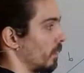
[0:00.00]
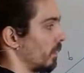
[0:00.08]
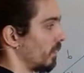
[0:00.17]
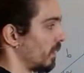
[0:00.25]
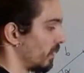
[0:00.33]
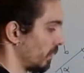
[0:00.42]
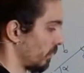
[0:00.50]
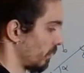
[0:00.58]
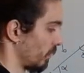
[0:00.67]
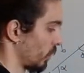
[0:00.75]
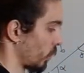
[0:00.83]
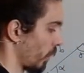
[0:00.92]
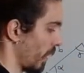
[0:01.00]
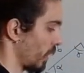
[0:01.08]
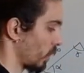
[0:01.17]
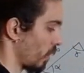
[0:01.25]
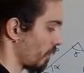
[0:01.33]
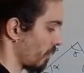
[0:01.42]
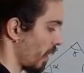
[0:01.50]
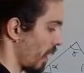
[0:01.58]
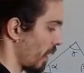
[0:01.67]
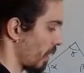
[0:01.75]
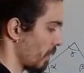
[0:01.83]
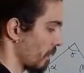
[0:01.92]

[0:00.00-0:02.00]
This, so H of A